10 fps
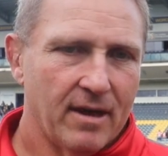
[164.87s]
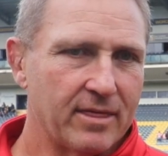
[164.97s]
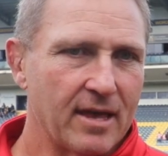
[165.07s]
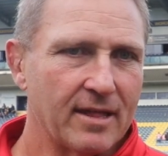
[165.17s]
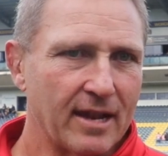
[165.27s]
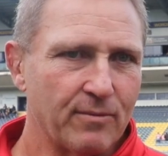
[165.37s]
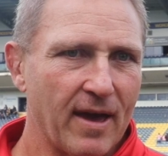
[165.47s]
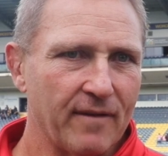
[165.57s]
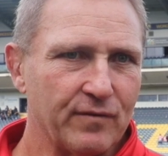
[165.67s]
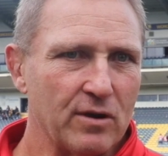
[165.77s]
thing that
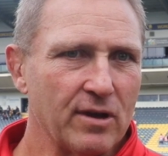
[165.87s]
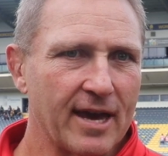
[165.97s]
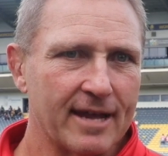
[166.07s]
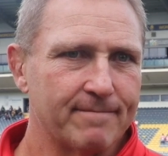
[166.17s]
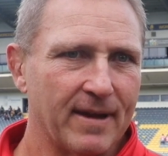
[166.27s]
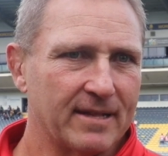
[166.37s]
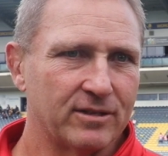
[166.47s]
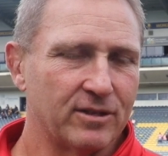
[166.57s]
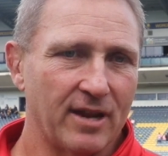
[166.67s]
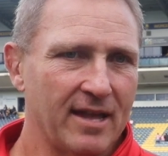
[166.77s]
we have to look at, but
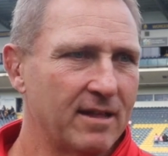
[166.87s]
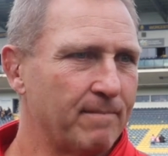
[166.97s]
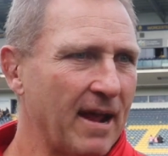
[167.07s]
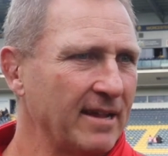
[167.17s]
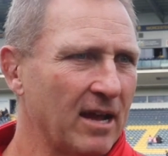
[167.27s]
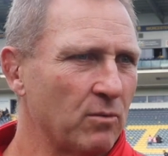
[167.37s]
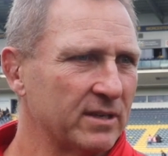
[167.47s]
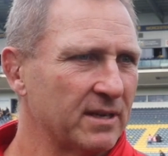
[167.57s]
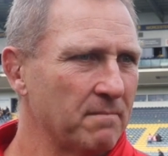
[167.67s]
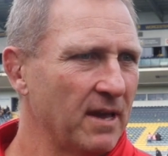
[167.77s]
today the breakdown
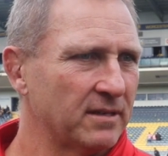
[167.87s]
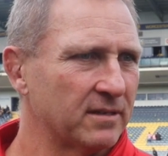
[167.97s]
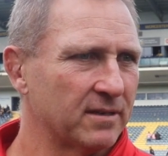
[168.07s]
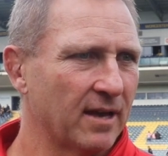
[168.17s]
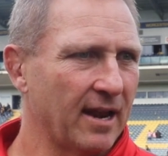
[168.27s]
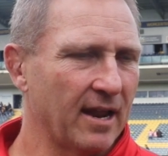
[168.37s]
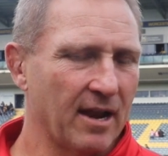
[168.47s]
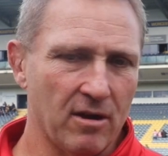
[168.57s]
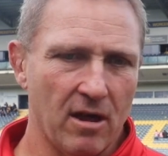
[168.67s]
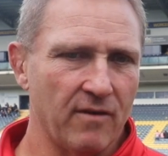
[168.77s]
was a mess. And I
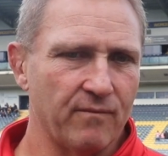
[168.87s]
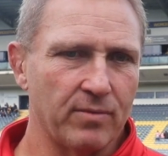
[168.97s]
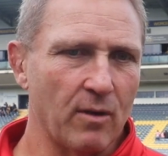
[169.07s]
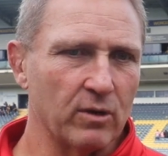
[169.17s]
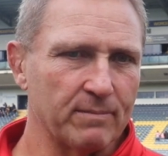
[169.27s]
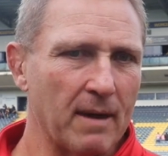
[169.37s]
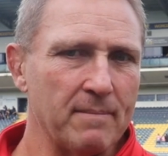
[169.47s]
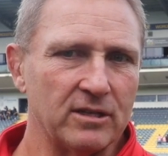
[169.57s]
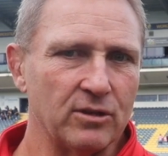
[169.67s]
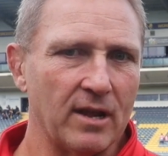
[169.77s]
don't know if there was
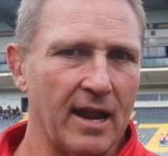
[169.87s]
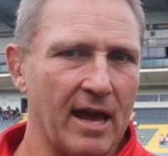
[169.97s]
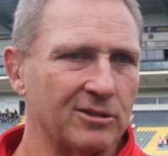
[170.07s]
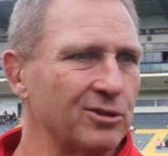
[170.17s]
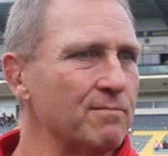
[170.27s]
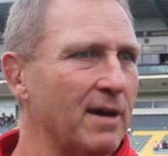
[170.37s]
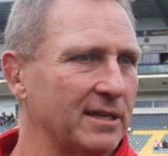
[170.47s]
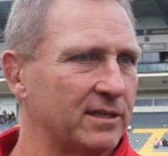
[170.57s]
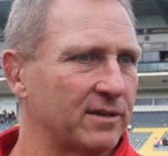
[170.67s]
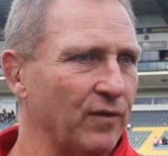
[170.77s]
maybe to allow too
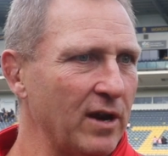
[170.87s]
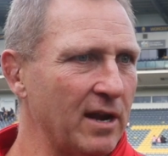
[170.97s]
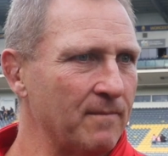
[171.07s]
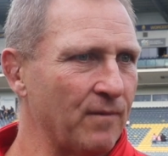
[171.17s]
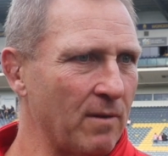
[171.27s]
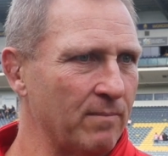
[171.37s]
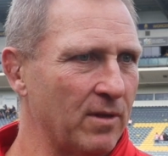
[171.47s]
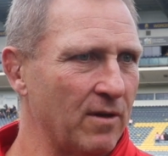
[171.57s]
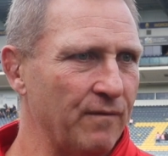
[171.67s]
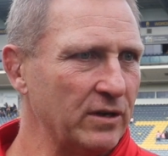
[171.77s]
much freedom from
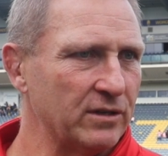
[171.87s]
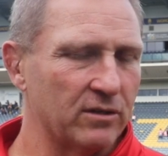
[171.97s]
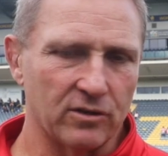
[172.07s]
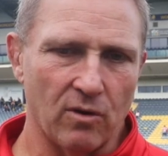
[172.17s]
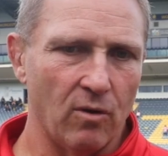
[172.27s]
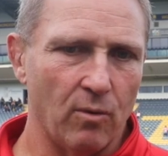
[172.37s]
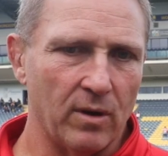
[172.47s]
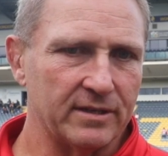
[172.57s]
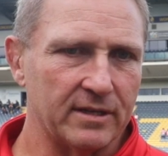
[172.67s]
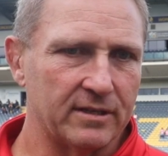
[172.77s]
the officials, or
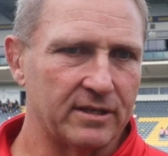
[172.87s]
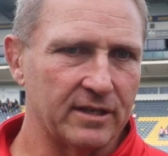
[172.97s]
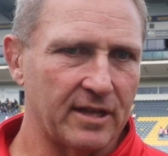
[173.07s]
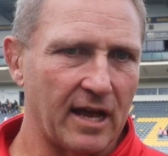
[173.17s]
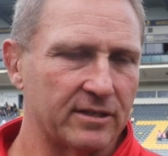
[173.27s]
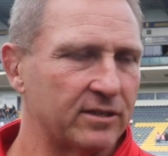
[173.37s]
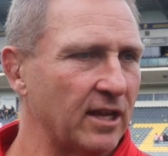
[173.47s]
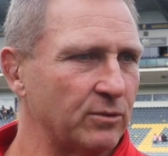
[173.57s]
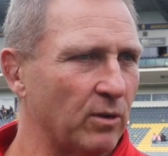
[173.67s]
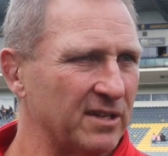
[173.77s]
was it just us
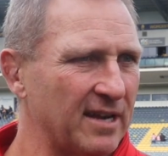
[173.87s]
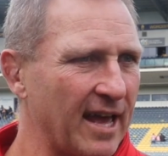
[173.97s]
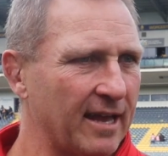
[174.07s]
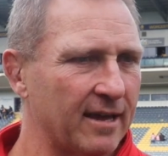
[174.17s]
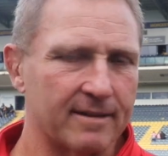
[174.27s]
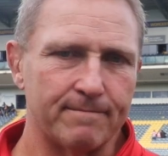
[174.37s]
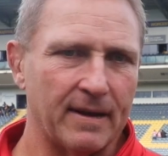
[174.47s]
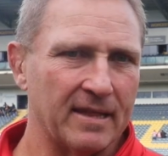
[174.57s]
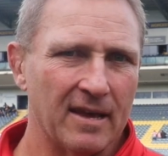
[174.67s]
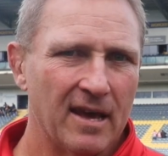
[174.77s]
that wasn't accurate.
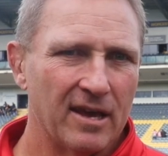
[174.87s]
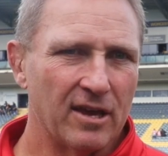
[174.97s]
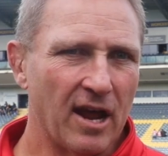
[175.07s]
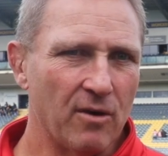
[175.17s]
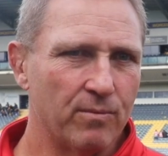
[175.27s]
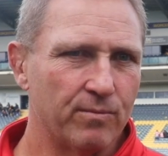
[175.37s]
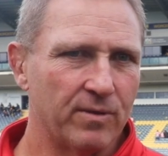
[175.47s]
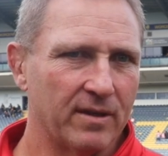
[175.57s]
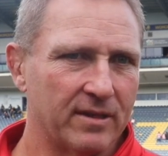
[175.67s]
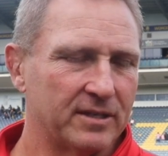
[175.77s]
But, you know,
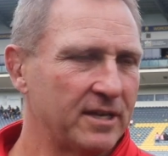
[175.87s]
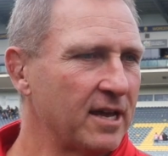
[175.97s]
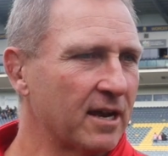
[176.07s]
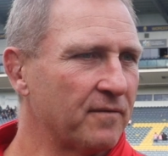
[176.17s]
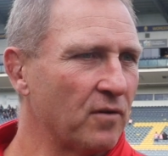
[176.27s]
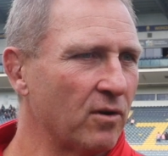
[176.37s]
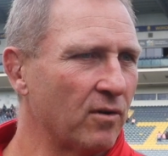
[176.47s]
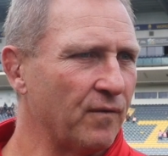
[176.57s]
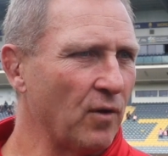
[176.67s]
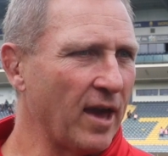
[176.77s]
the secret
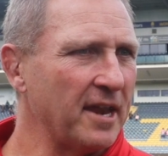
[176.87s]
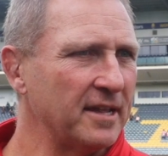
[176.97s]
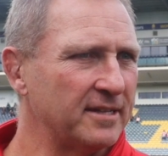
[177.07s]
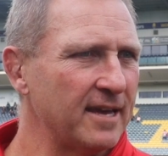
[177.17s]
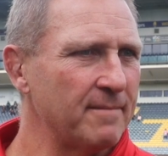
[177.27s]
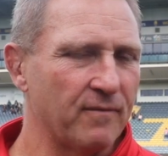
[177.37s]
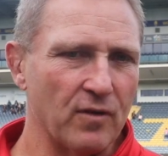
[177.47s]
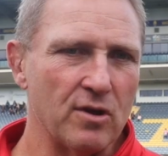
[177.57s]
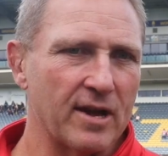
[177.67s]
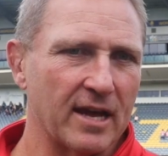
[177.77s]
for any team, if
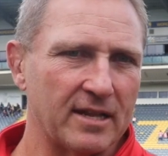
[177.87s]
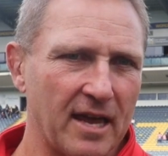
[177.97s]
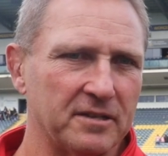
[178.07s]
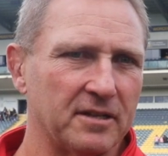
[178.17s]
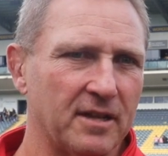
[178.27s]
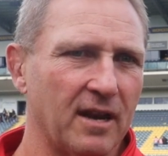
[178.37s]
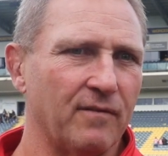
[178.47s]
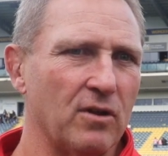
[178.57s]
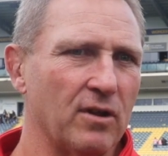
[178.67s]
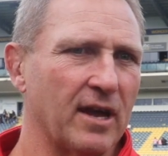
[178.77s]
you look at Exeter,
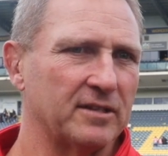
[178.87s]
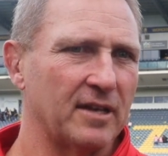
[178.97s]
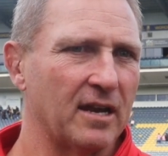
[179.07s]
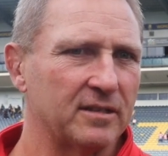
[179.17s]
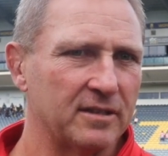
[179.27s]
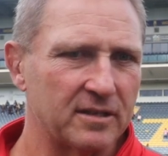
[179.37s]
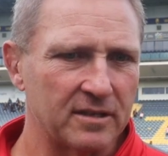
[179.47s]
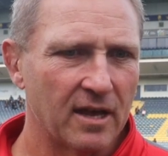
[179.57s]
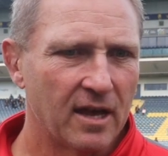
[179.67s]
if you look at Saracens,